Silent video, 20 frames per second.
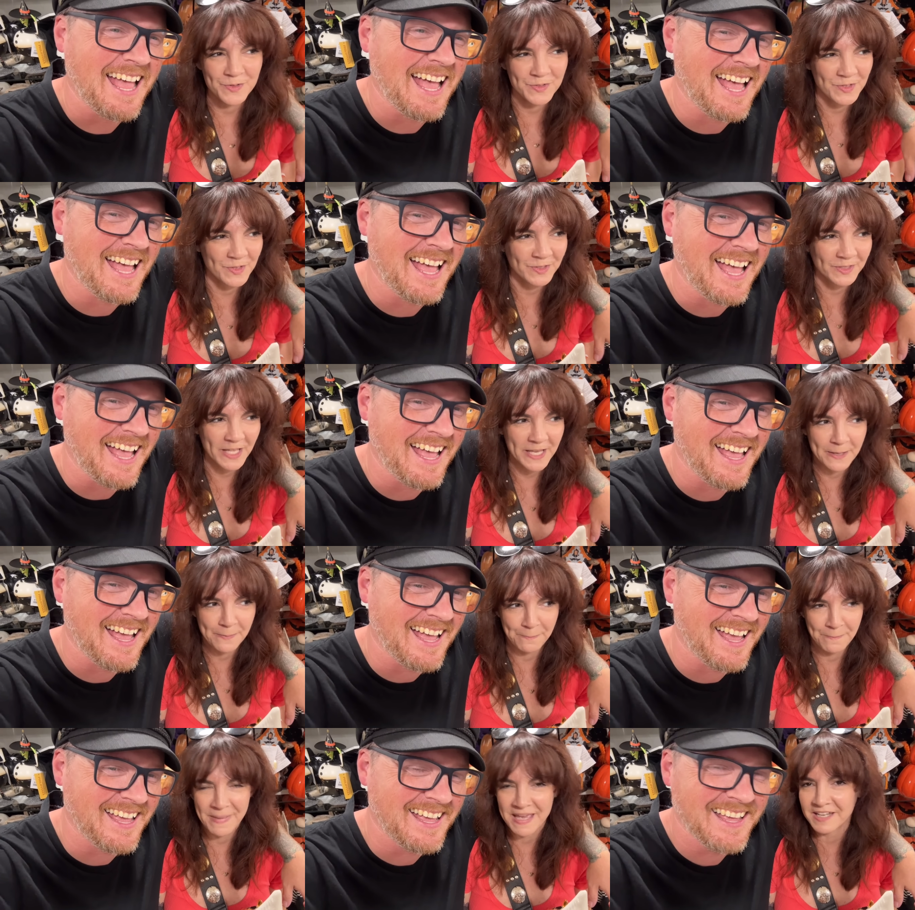Speaker 1: those are
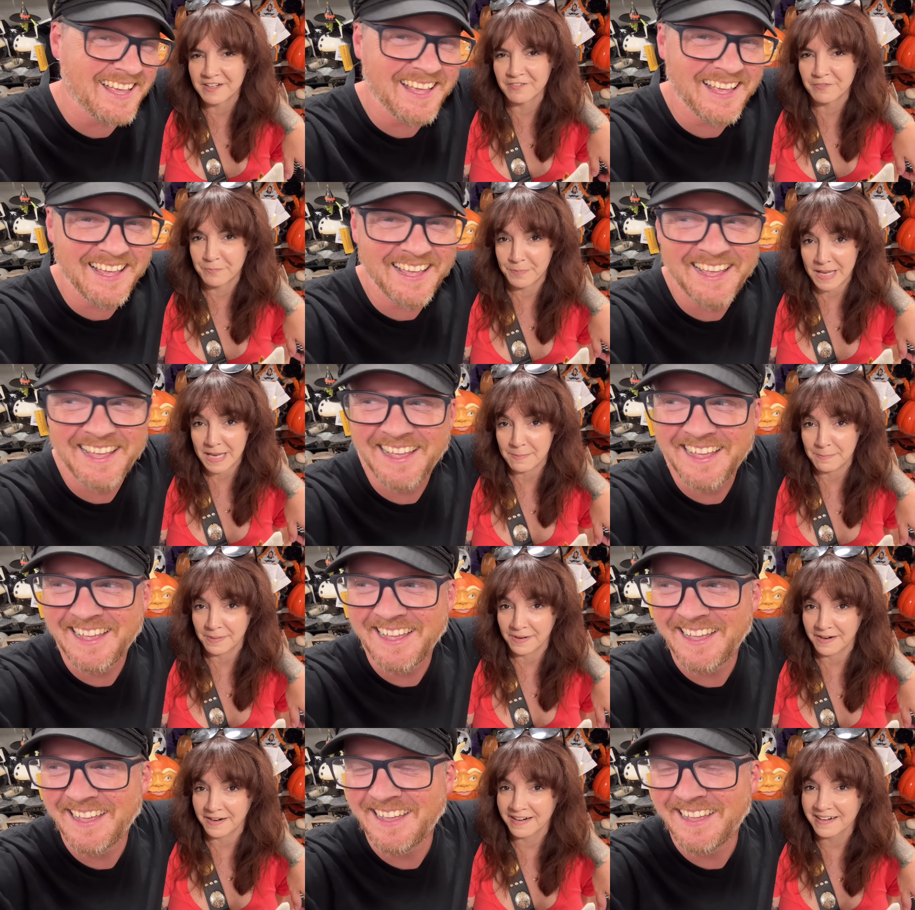like made of
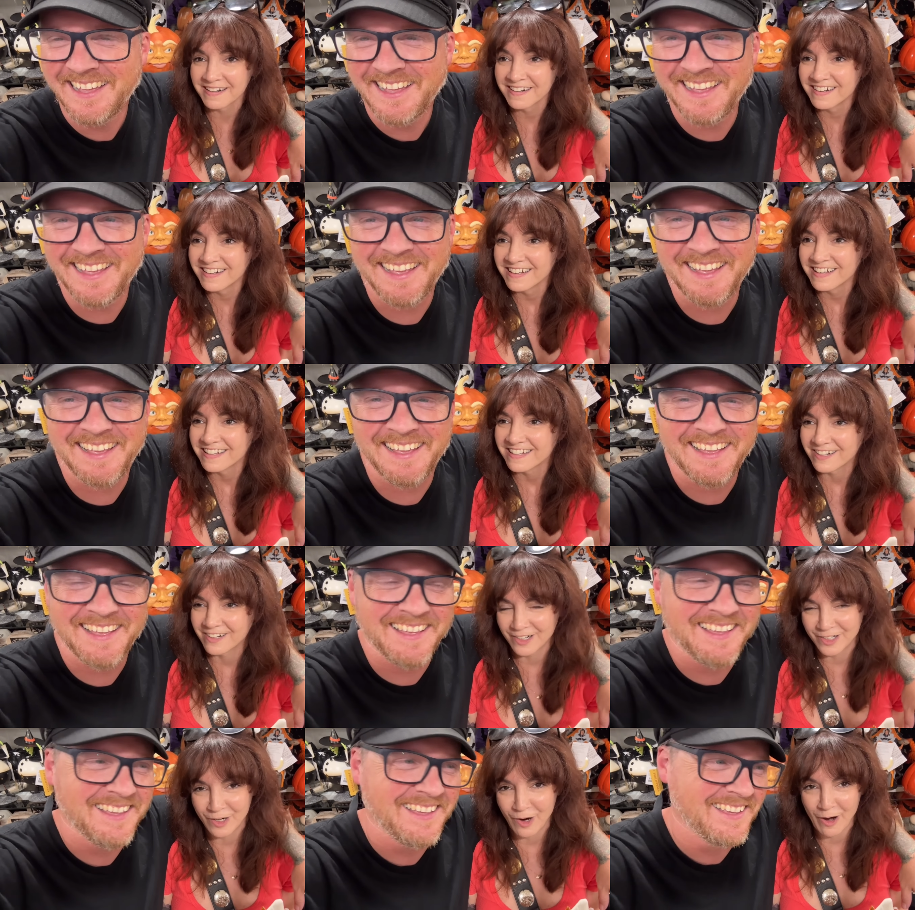paper
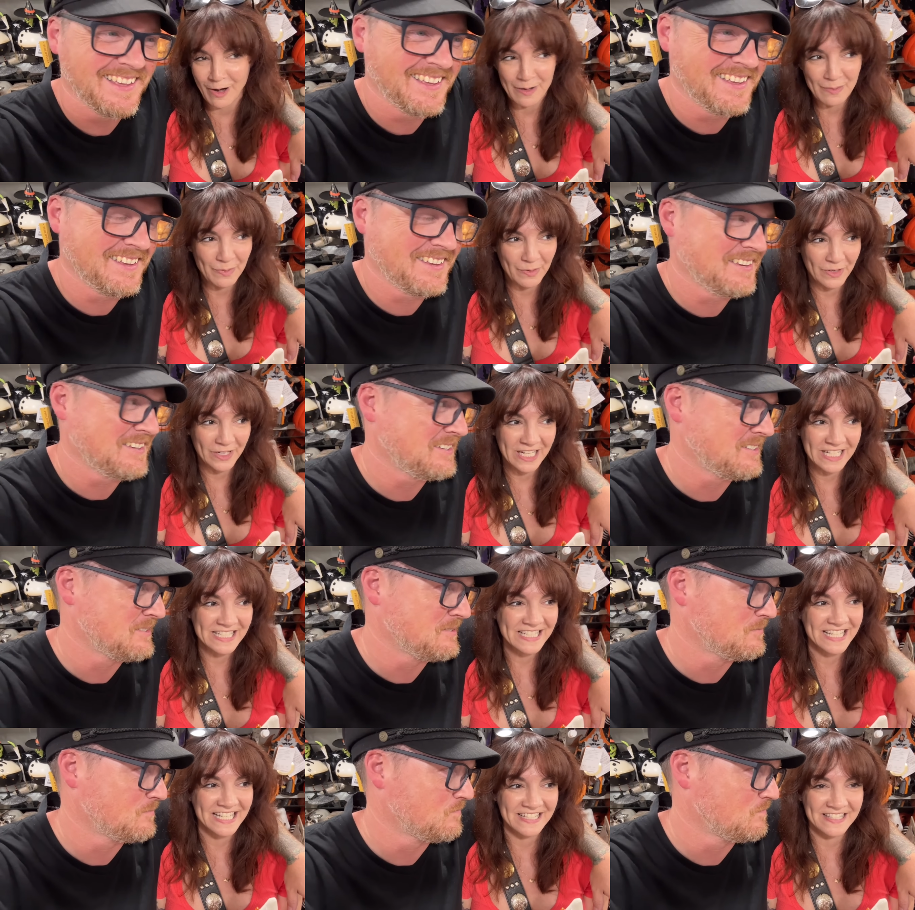or cardboard
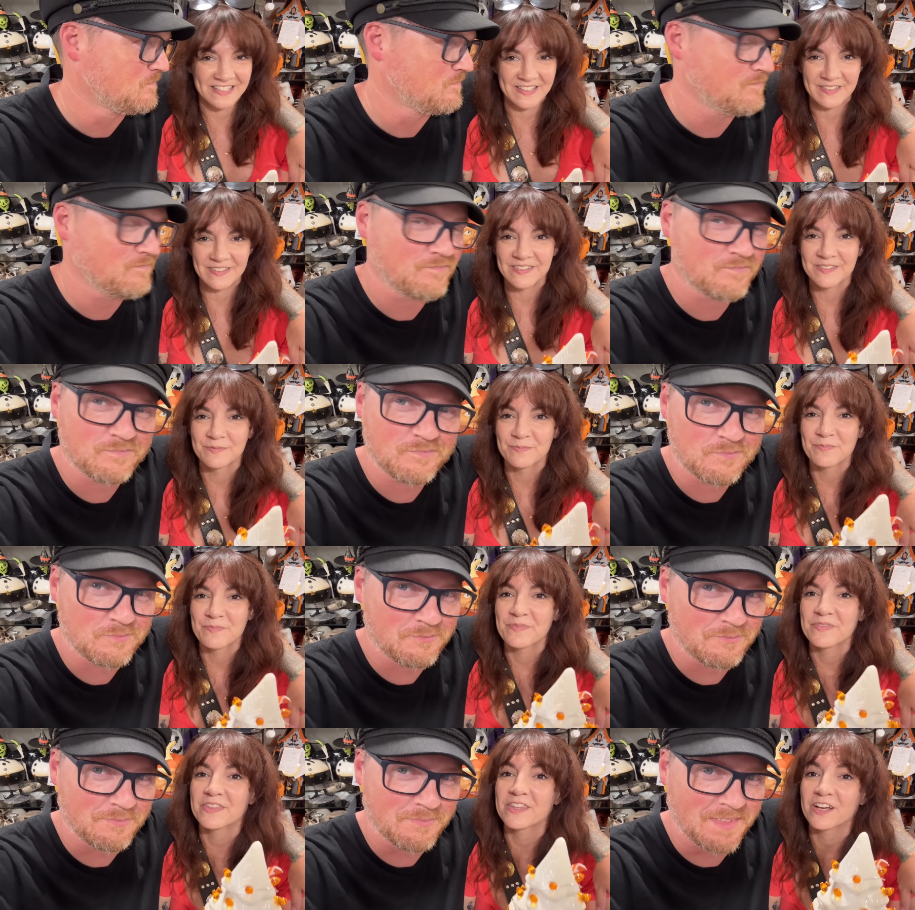and tinsel.
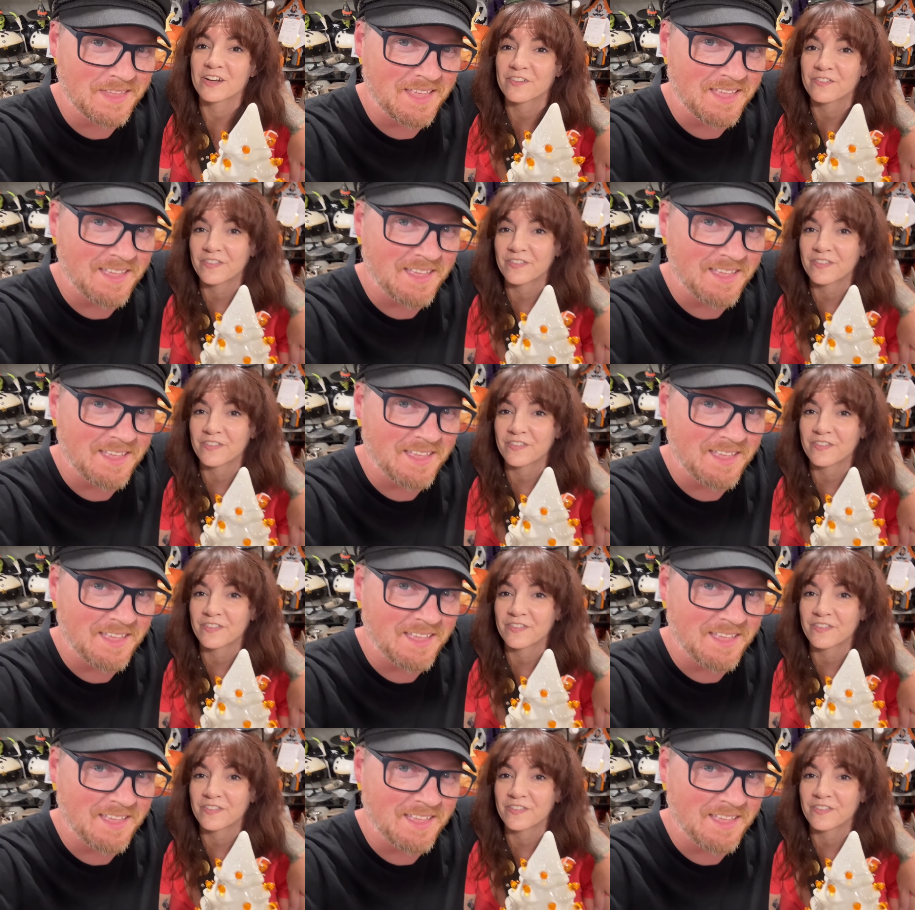They're